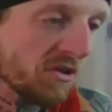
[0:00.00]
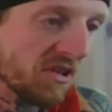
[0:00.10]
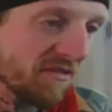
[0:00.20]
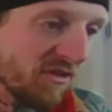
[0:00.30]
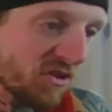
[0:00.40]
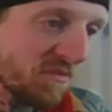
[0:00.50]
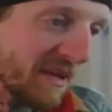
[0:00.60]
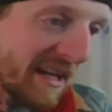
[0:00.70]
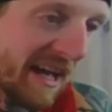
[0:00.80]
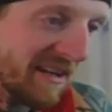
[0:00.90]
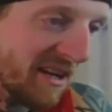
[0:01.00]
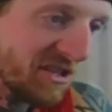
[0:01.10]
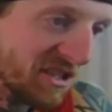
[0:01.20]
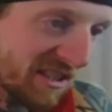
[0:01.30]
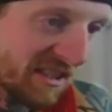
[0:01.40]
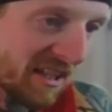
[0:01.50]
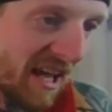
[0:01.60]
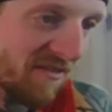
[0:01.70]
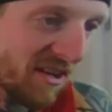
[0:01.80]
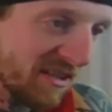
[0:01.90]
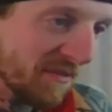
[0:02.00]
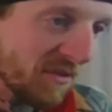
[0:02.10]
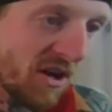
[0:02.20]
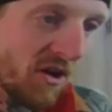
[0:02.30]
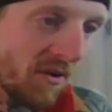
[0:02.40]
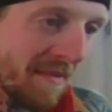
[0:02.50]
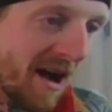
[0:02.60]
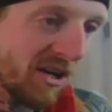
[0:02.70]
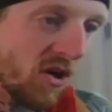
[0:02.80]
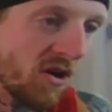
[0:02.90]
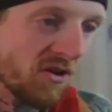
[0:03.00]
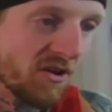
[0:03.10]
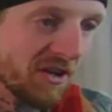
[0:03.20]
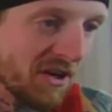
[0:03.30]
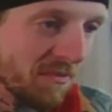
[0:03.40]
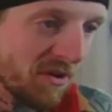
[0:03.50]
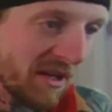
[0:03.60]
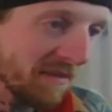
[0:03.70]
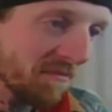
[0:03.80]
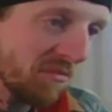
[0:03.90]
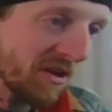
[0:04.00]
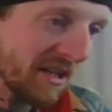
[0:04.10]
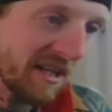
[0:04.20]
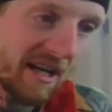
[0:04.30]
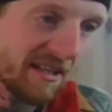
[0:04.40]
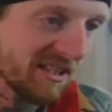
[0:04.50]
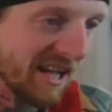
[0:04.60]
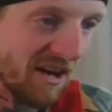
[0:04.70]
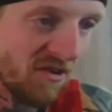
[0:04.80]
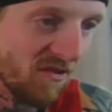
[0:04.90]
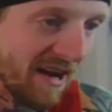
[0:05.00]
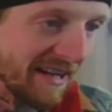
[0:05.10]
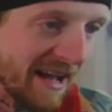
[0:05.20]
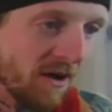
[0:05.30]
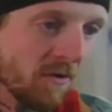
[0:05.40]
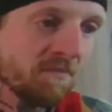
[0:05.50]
So the first pick, Aiden Hutchinson, Kayvon Thibodeau, Ahmad Gardner, pretty standard right now.